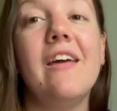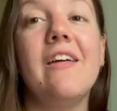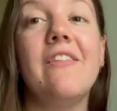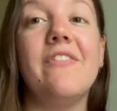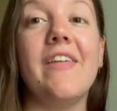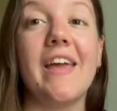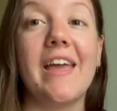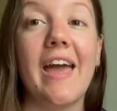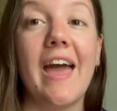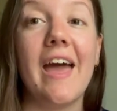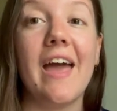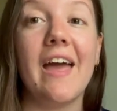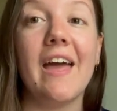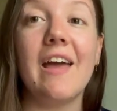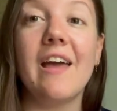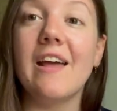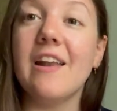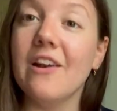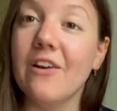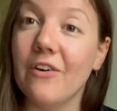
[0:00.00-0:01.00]
they get
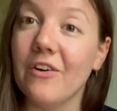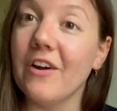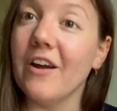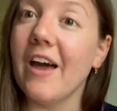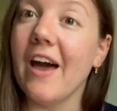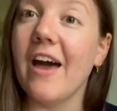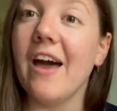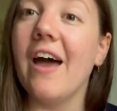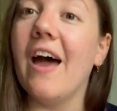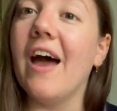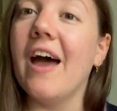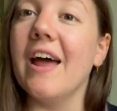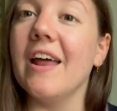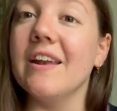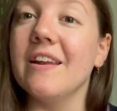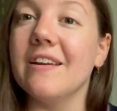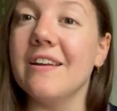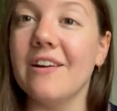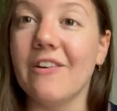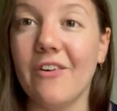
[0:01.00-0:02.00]
longer
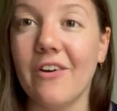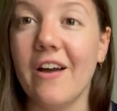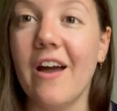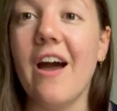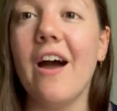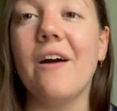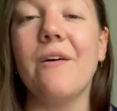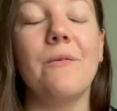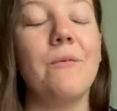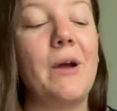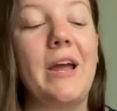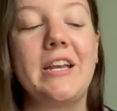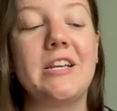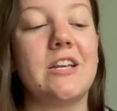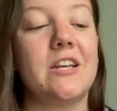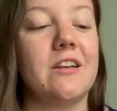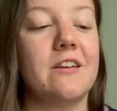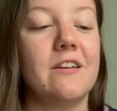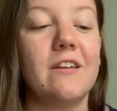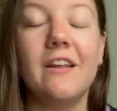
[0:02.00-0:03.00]
and longer,
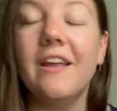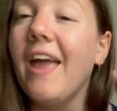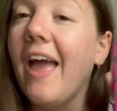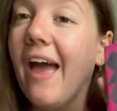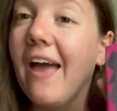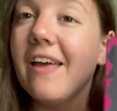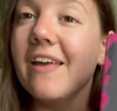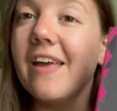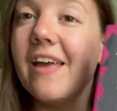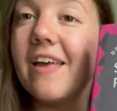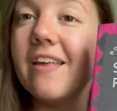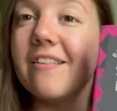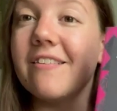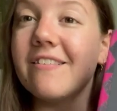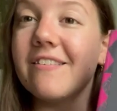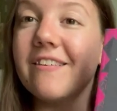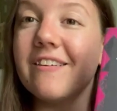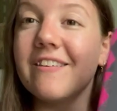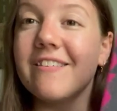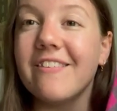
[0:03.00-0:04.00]
which yeah,
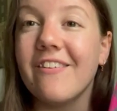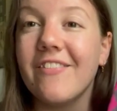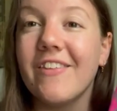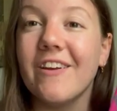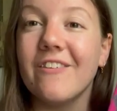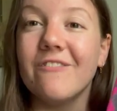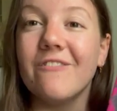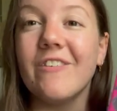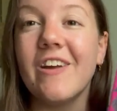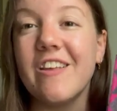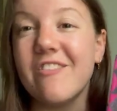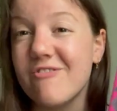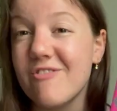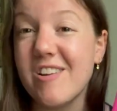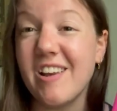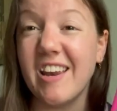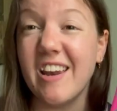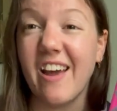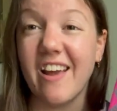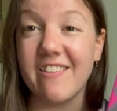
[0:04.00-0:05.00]
is something, it's
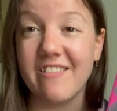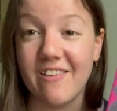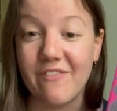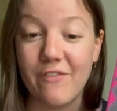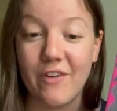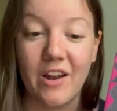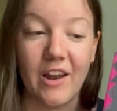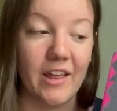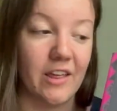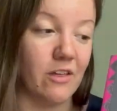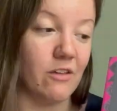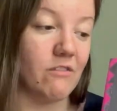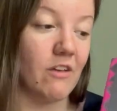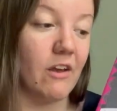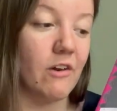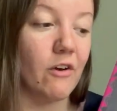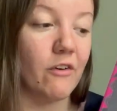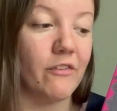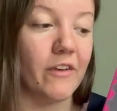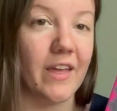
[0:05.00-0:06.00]
really nice. I feel like you
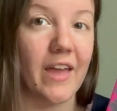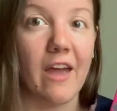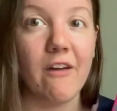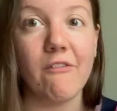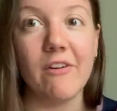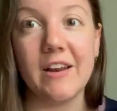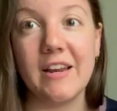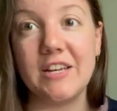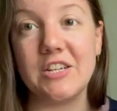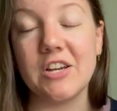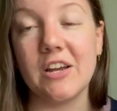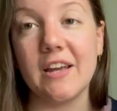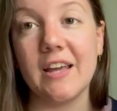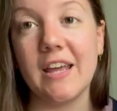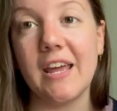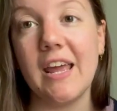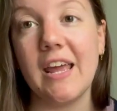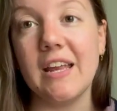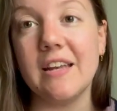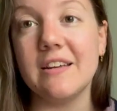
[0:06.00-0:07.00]
don't often get really
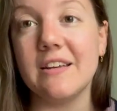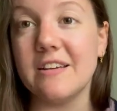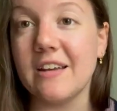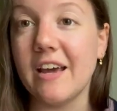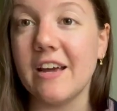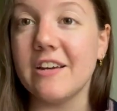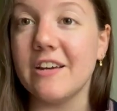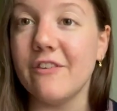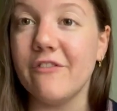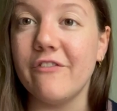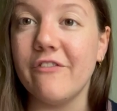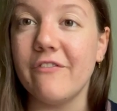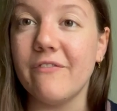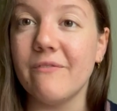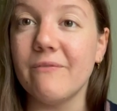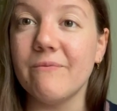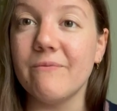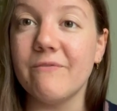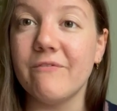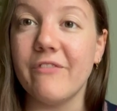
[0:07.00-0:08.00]
chunky detective
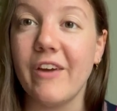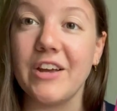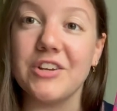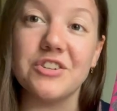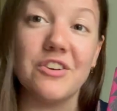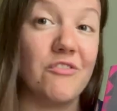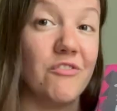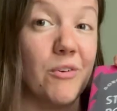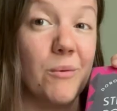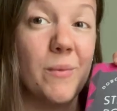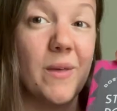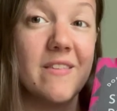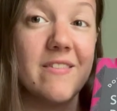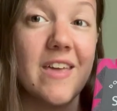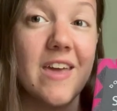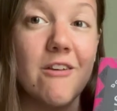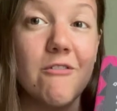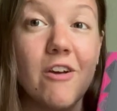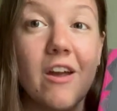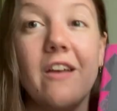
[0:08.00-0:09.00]
fiction from this
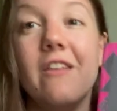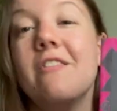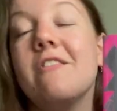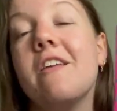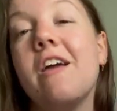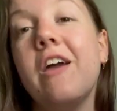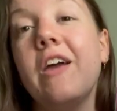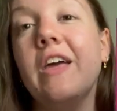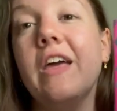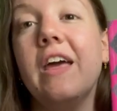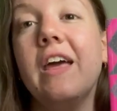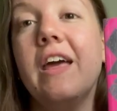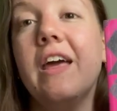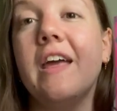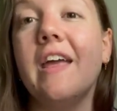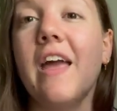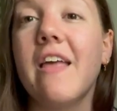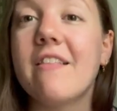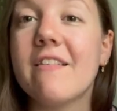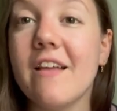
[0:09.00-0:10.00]
era, so
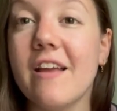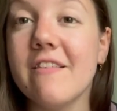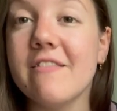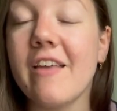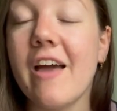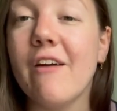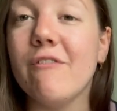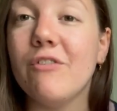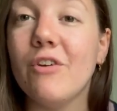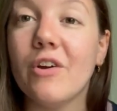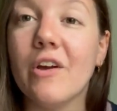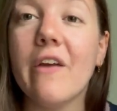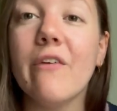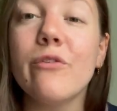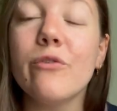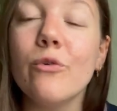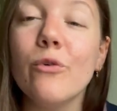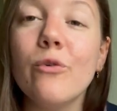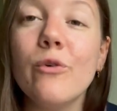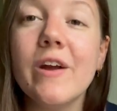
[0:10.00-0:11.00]
yeah, it's nice to have longer
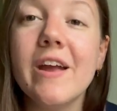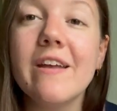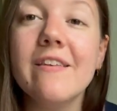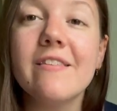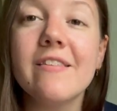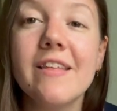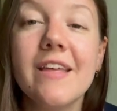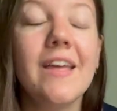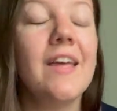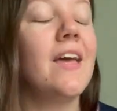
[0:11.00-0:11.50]
stories,